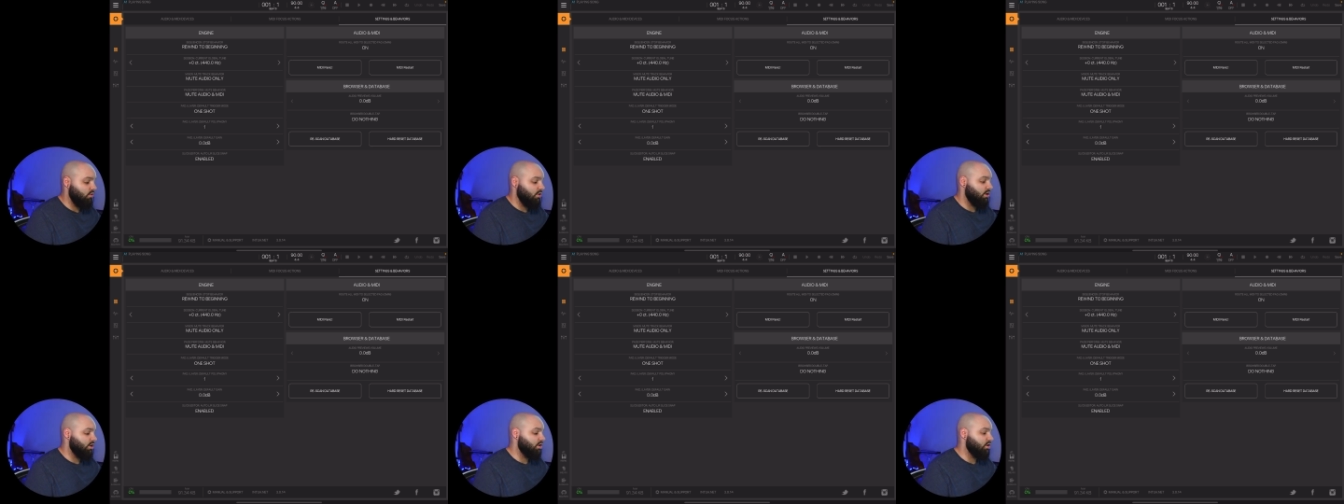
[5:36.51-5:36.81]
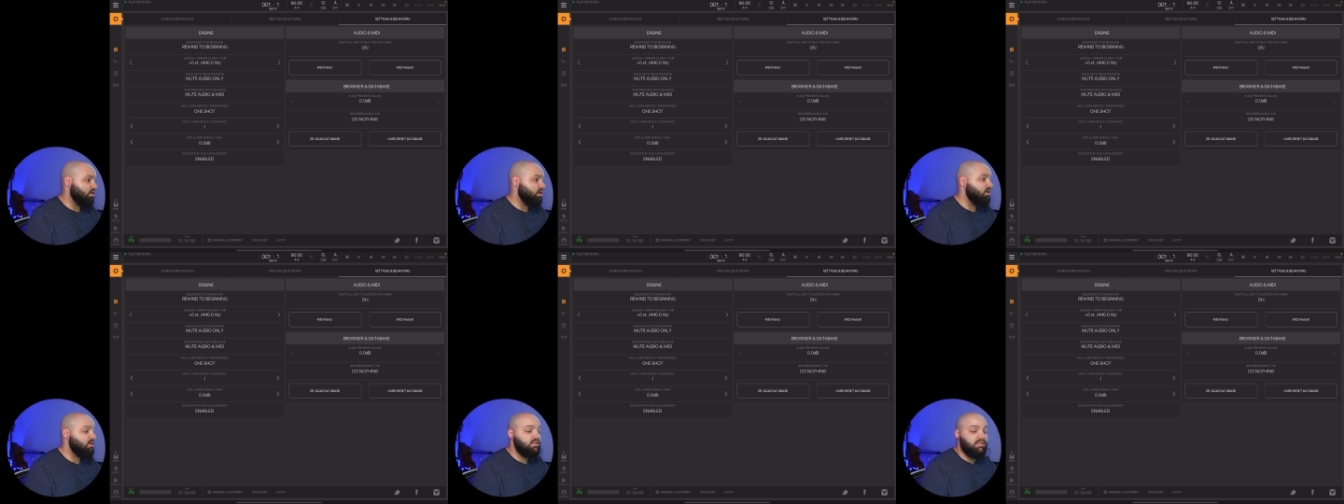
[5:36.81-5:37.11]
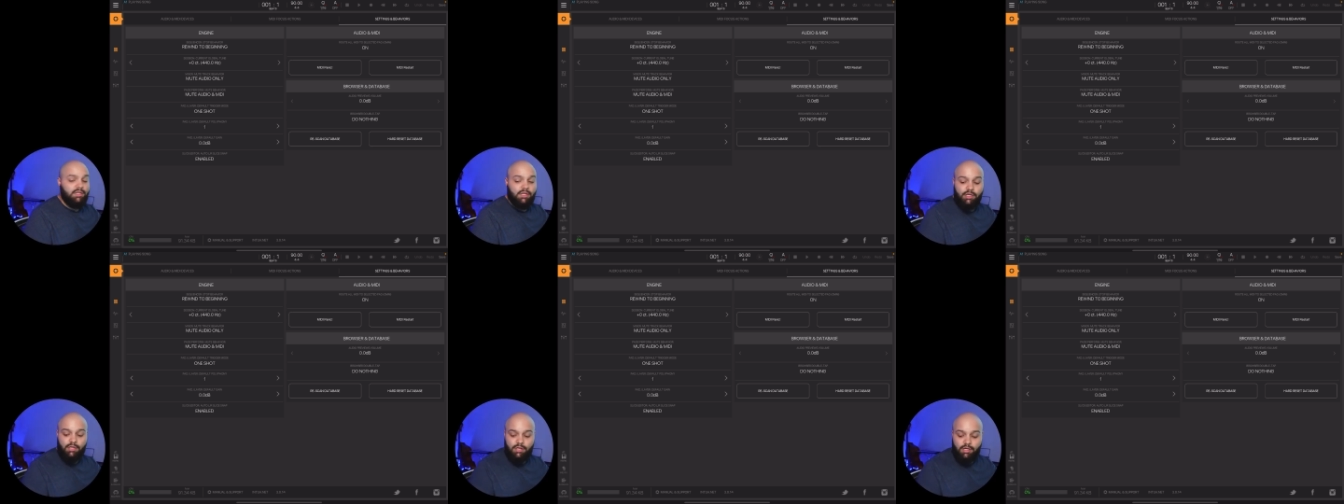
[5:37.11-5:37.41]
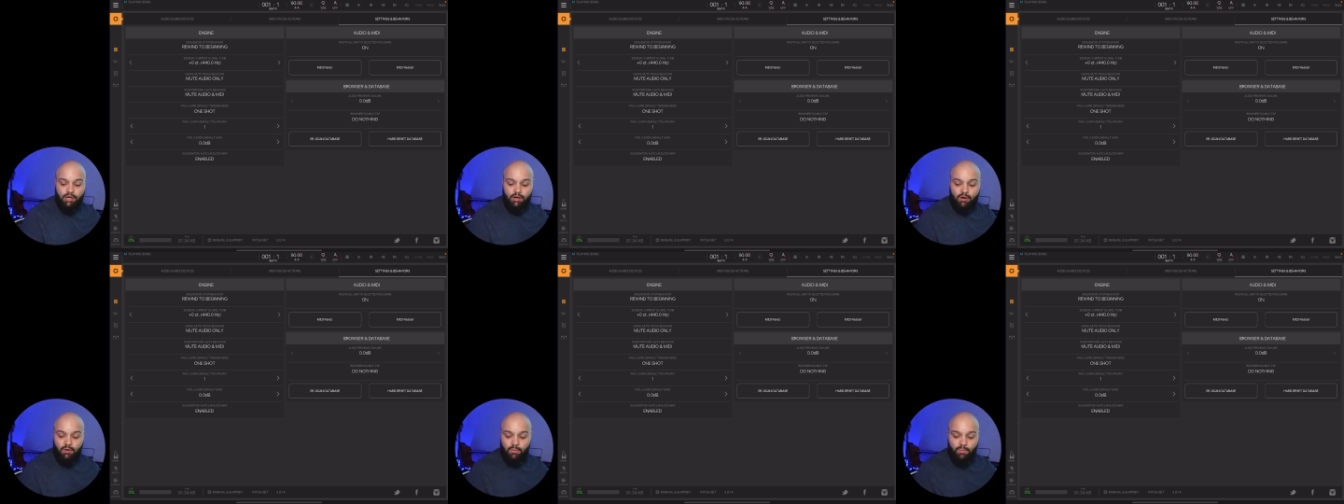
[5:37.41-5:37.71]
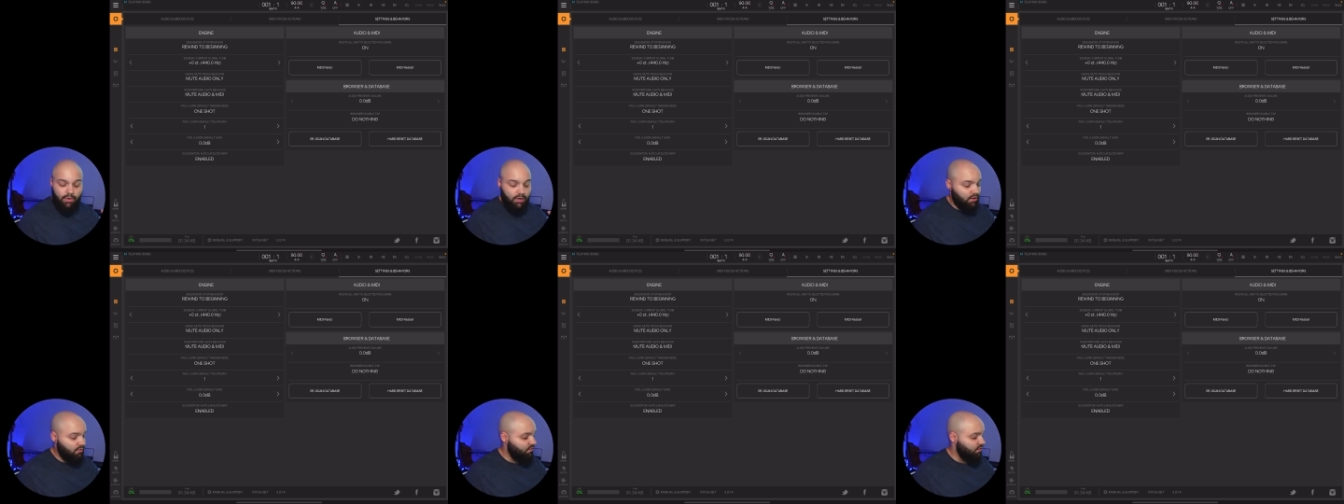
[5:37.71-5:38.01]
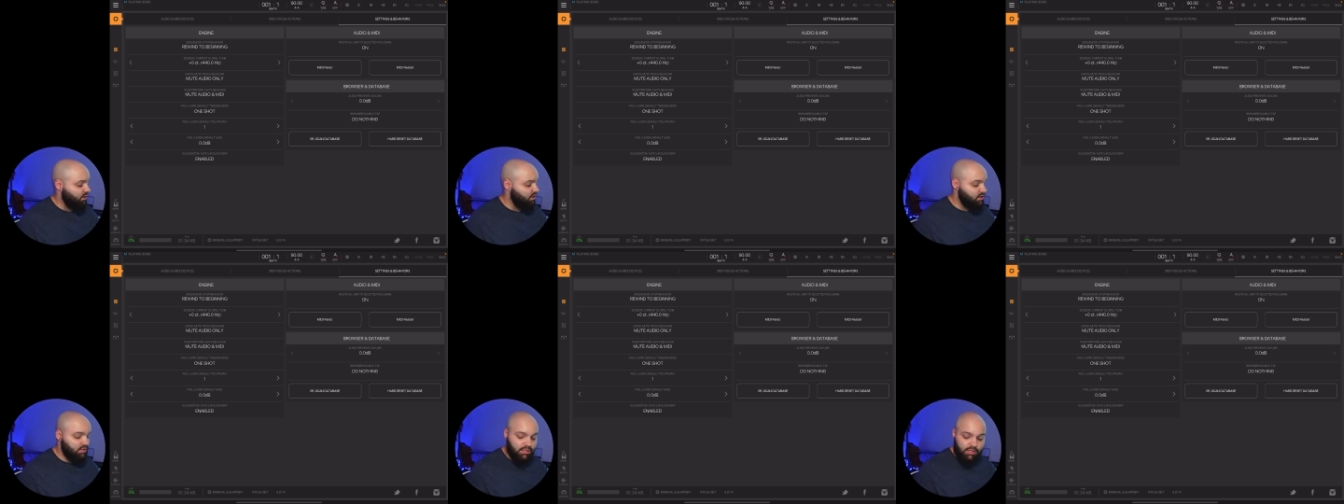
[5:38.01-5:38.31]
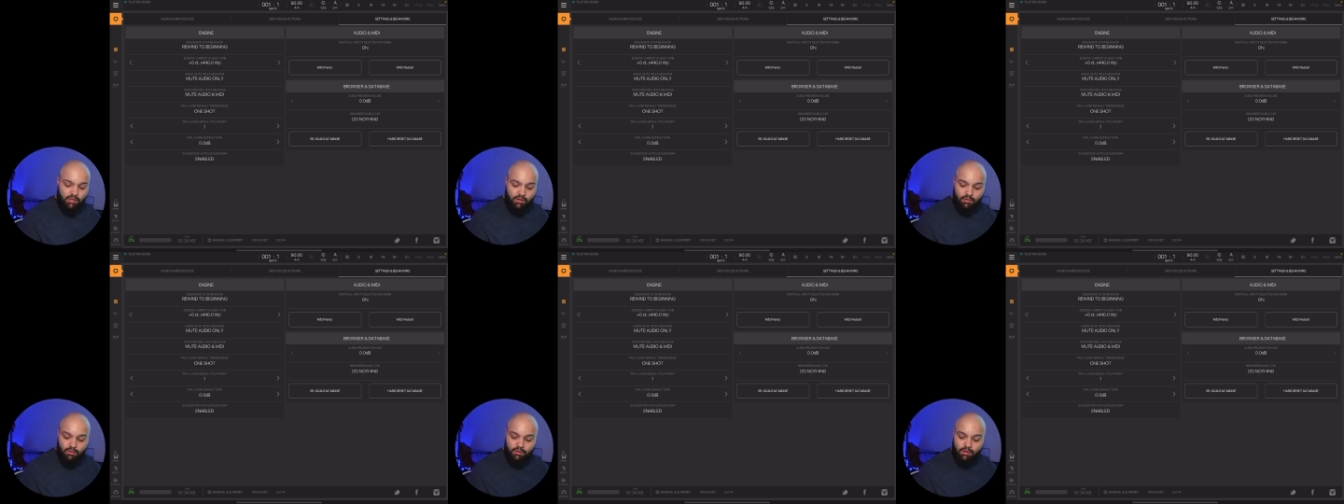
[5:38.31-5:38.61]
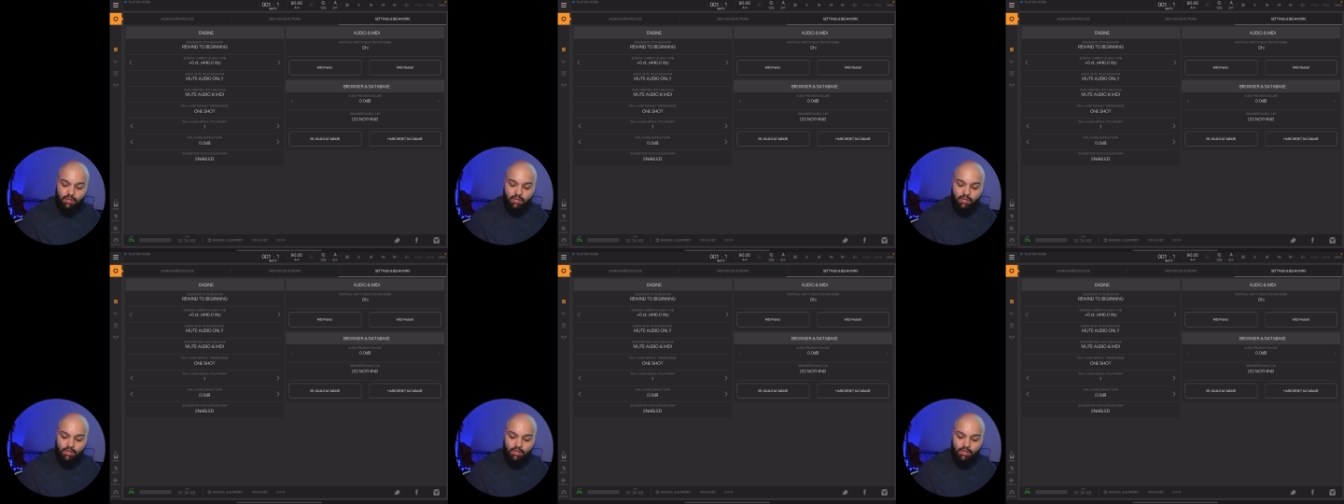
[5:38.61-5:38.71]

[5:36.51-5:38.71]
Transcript: we're good to go. Perfect. So